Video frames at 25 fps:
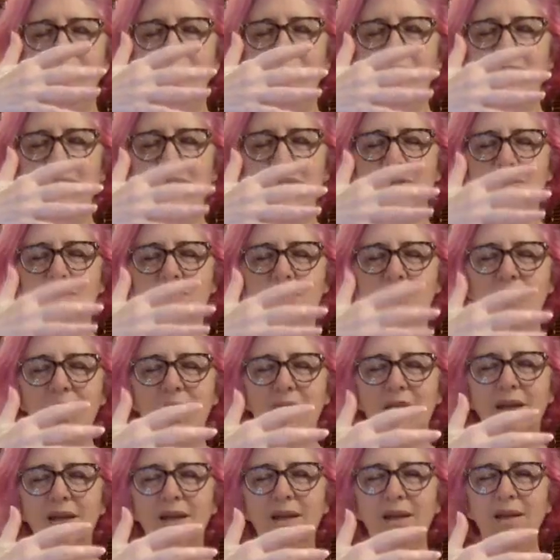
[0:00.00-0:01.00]
of
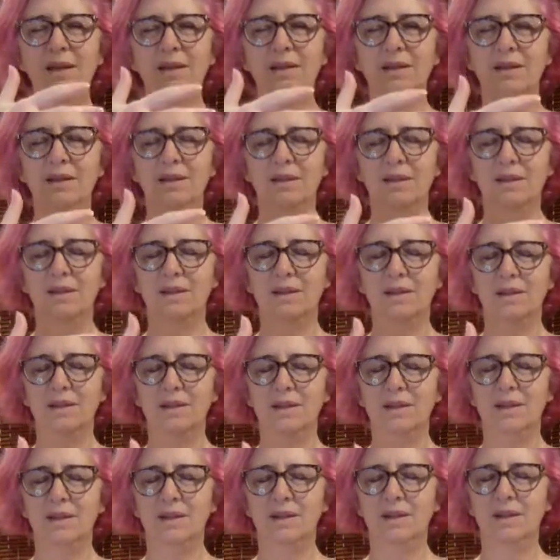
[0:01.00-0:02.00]
spring
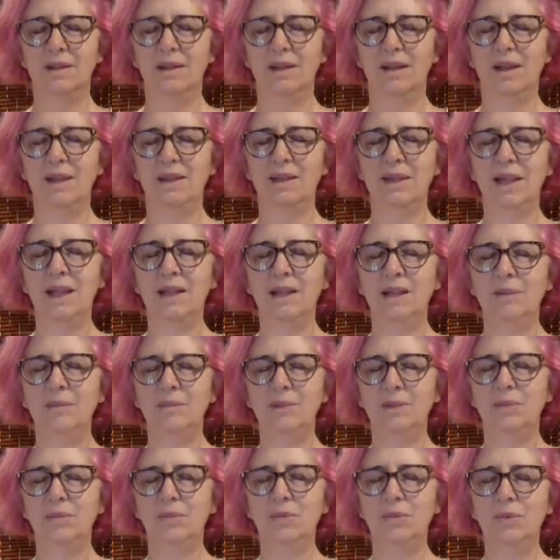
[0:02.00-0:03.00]
and the element
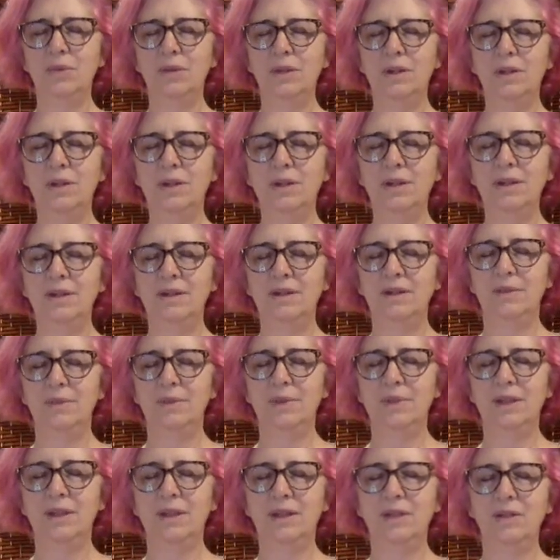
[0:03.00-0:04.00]
wood. We
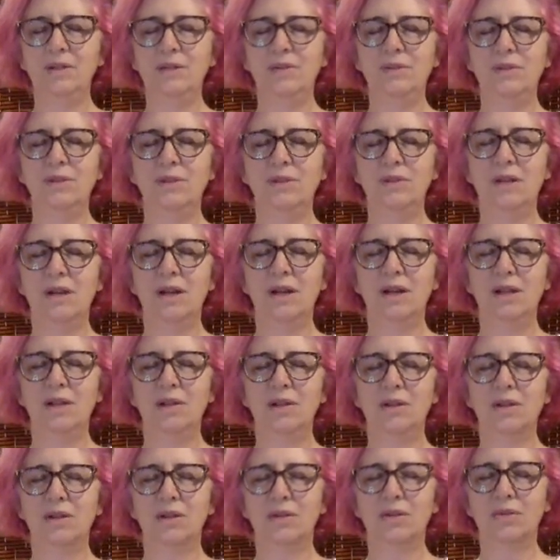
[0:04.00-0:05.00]
can use the
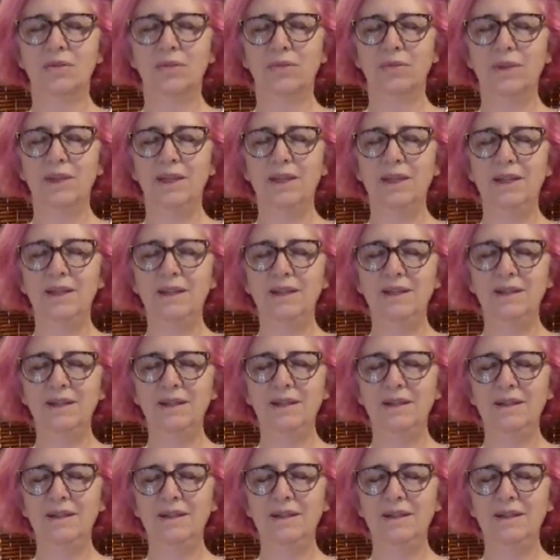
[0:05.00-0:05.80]
color green.